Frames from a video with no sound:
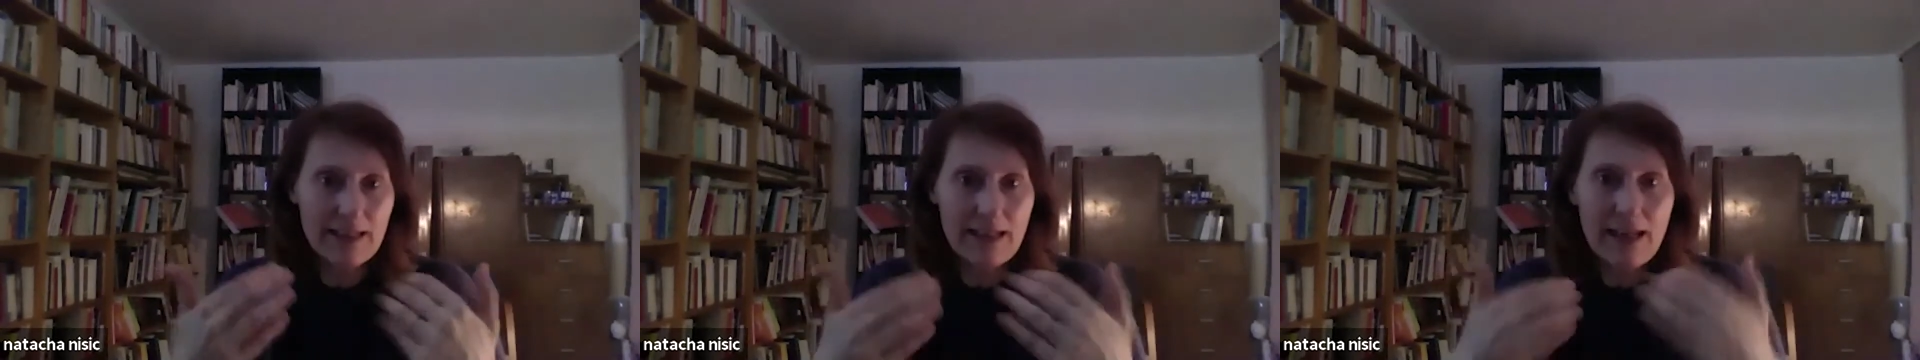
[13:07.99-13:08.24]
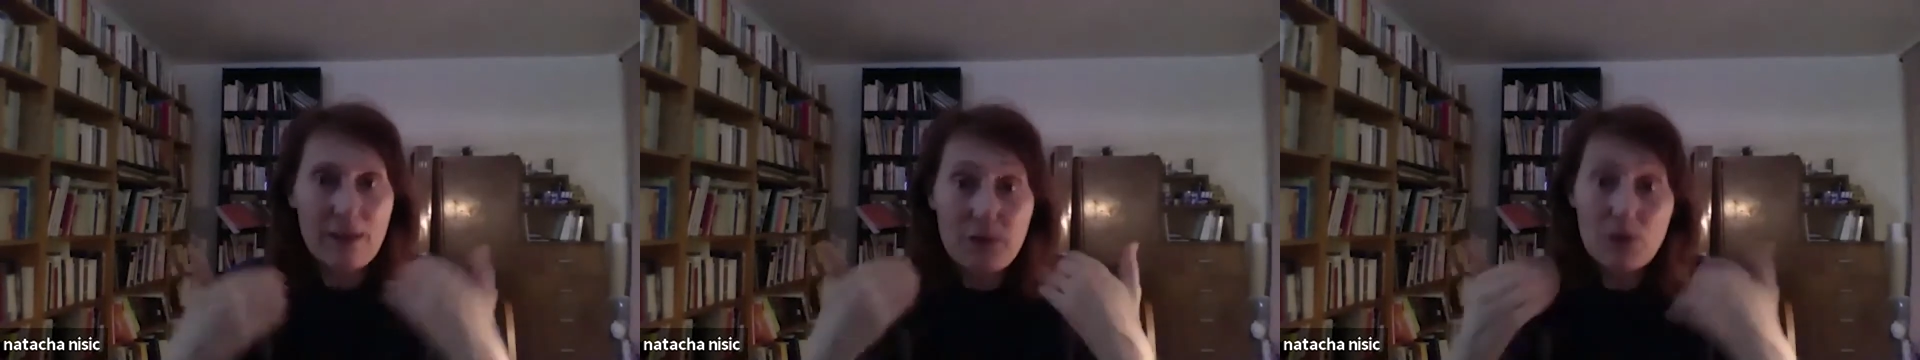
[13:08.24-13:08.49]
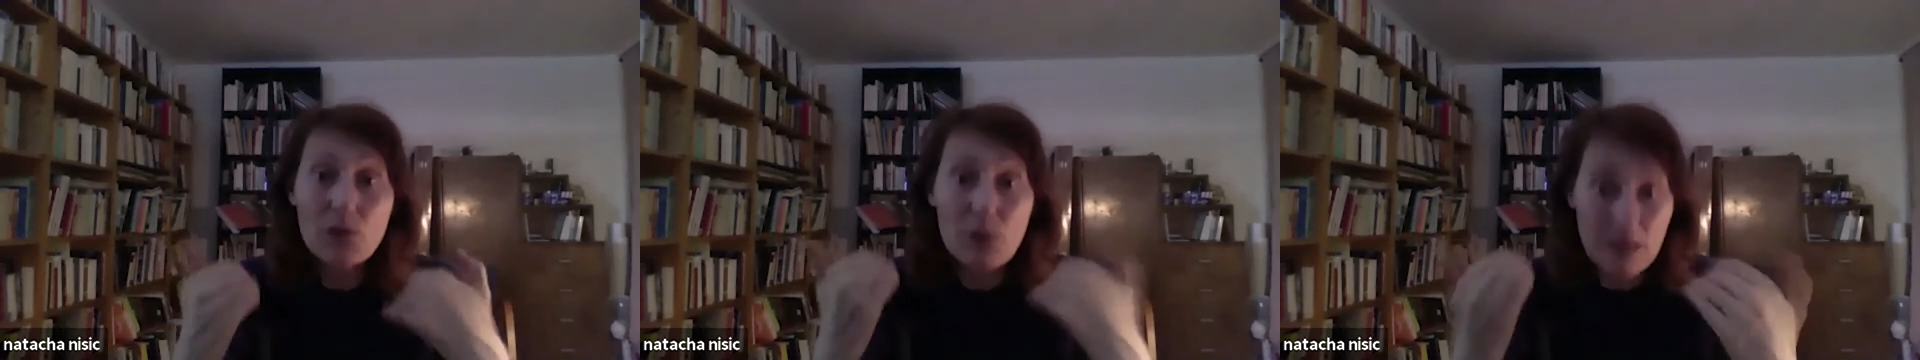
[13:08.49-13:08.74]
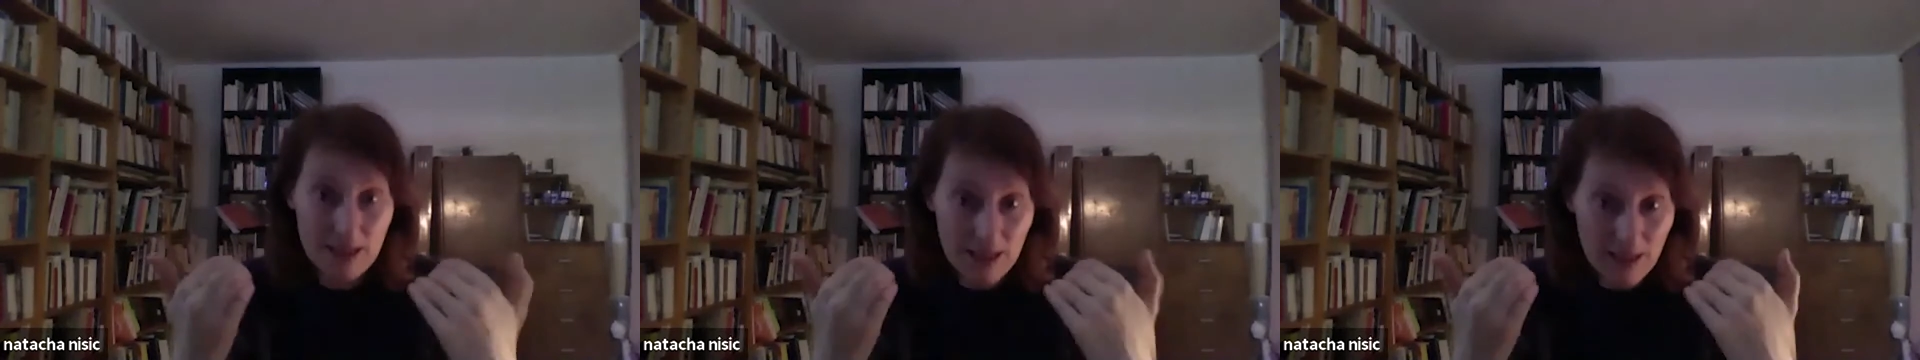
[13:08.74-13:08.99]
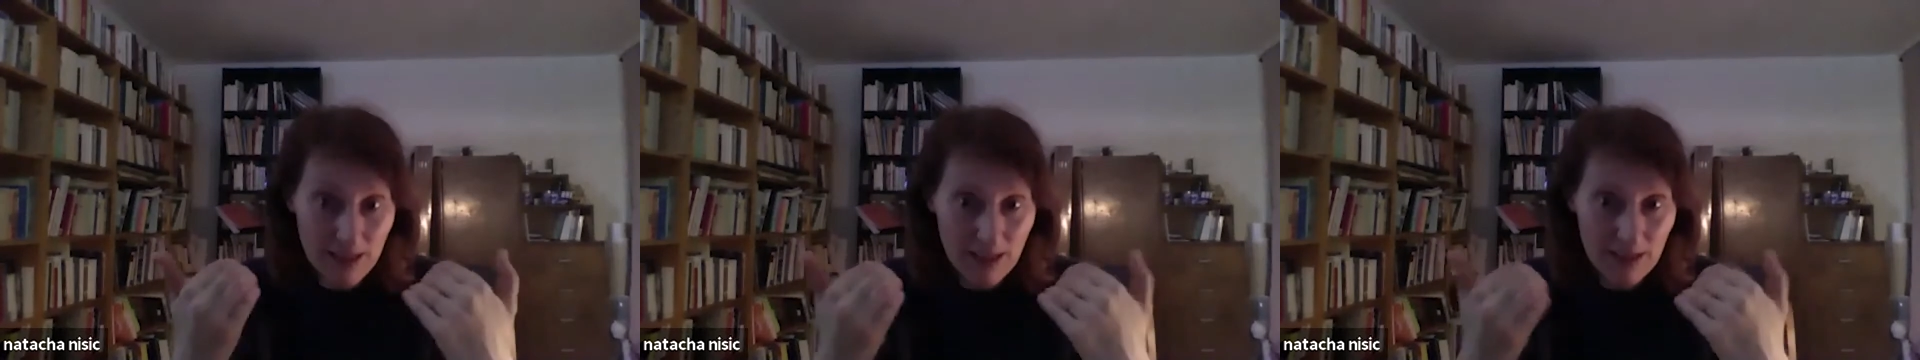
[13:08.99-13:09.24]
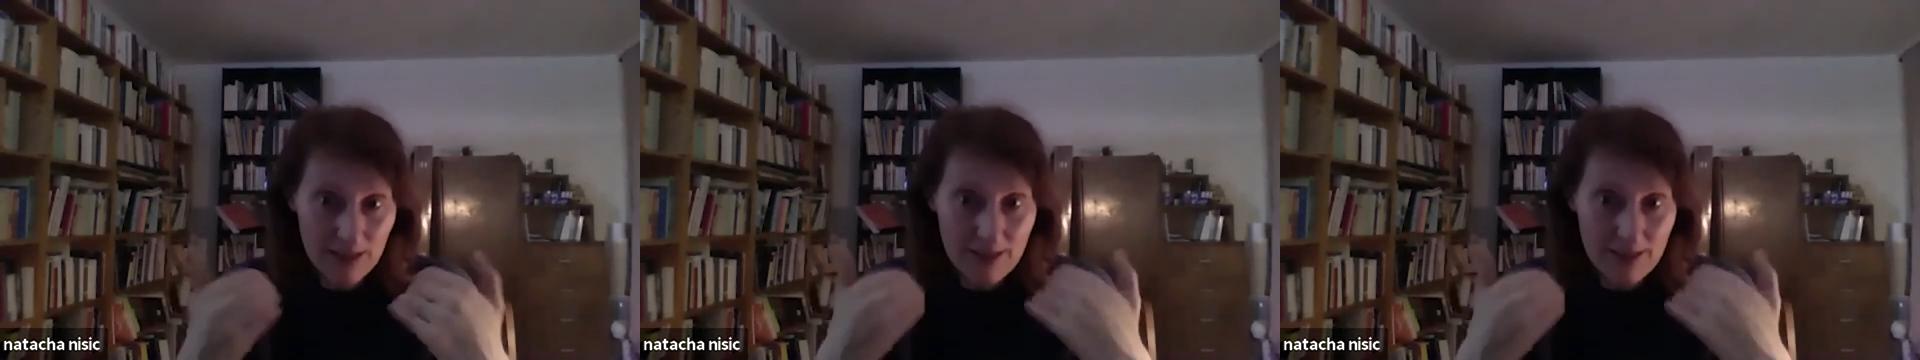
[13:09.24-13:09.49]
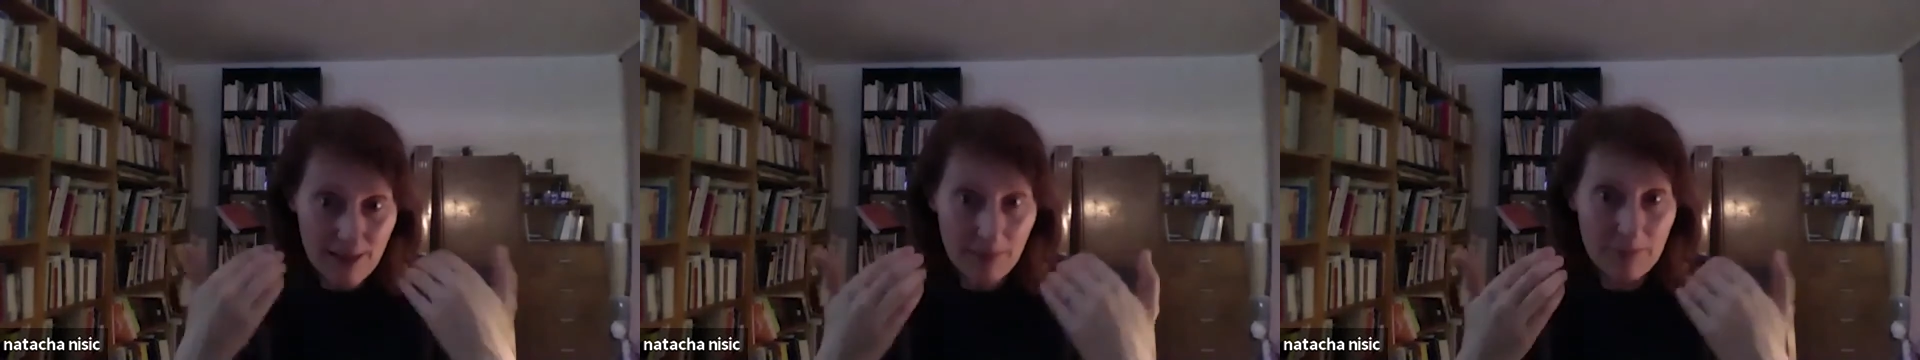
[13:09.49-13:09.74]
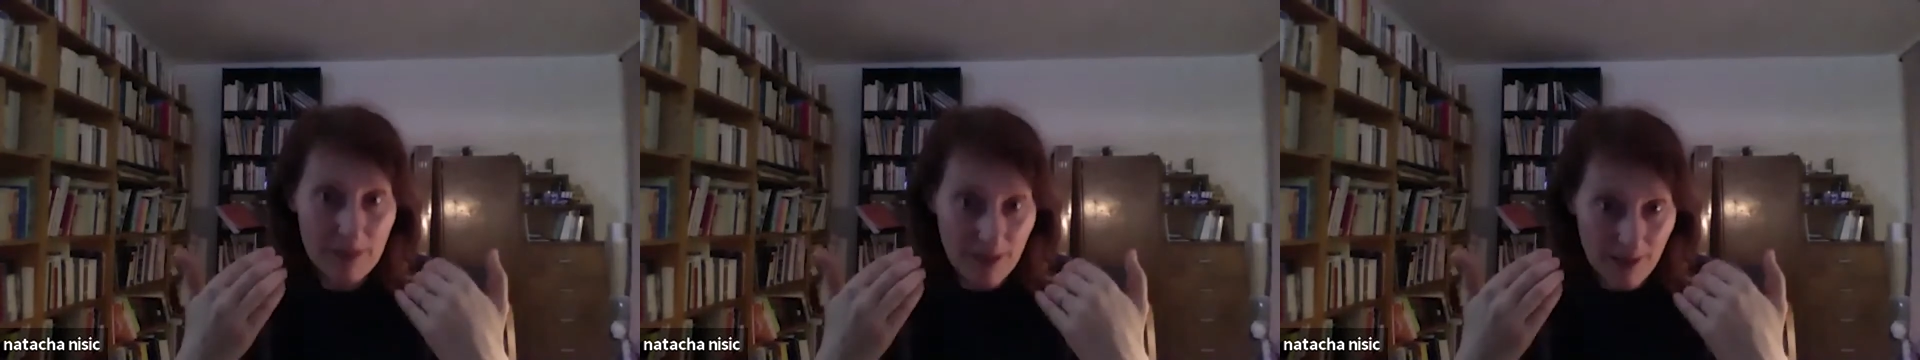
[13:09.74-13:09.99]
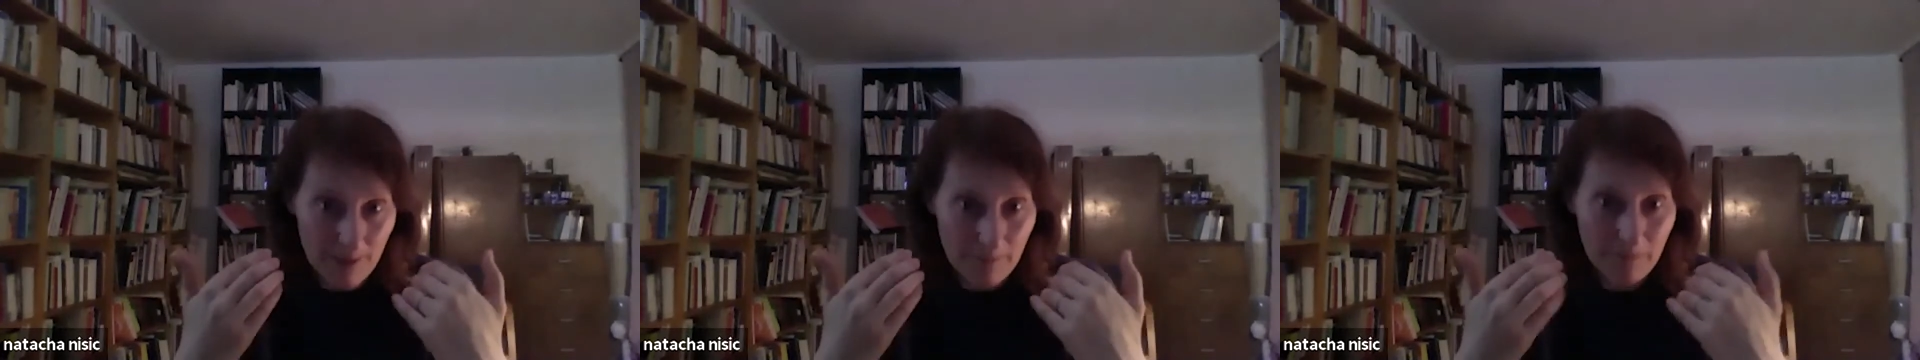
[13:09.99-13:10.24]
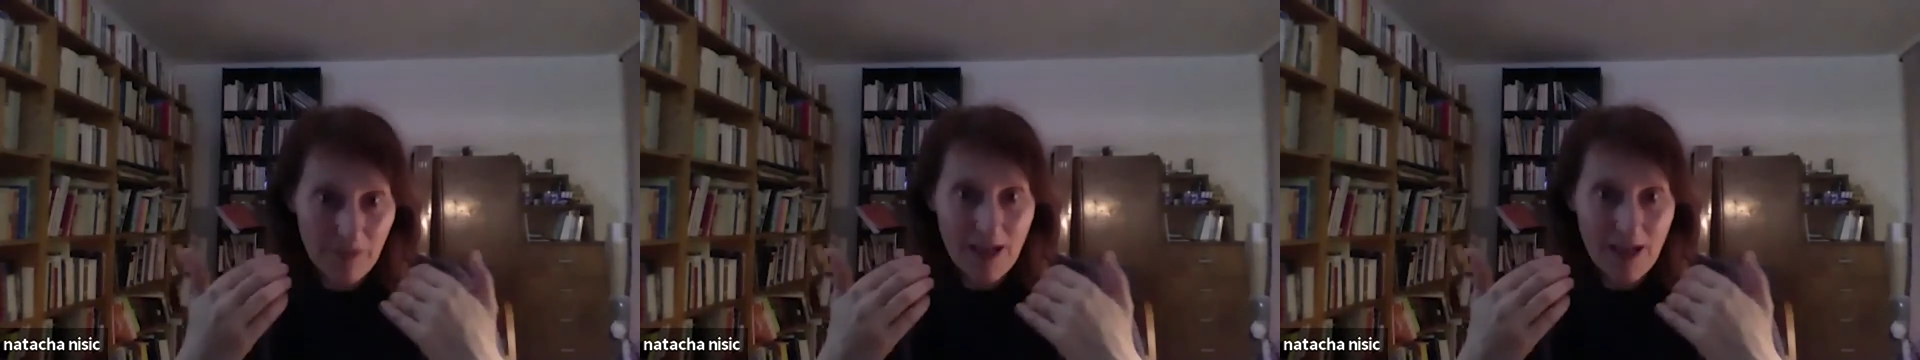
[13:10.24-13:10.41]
every week at the same time.